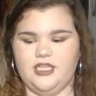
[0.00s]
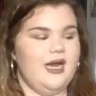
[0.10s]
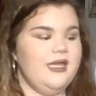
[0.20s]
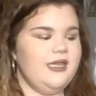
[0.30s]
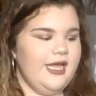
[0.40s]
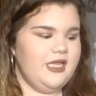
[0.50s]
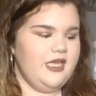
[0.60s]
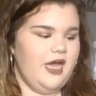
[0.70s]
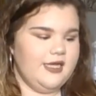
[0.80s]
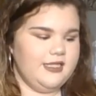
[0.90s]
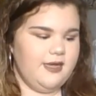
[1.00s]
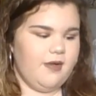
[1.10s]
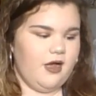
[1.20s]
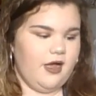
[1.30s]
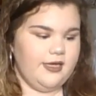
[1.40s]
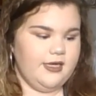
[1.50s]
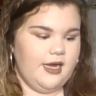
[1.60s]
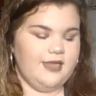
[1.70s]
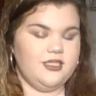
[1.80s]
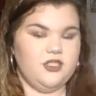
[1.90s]
And I like the idea behind it.
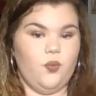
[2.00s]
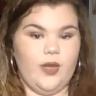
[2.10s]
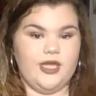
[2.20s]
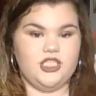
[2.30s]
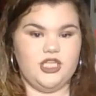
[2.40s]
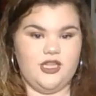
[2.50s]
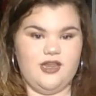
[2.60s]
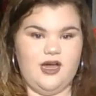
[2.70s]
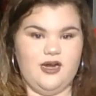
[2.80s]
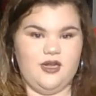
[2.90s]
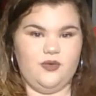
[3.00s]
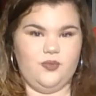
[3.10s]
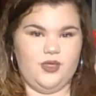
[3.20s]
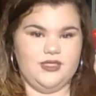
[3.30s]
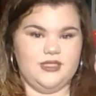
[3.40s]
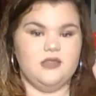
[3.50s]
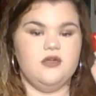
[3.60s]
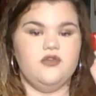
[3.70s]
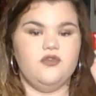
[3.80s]
I just wish that it was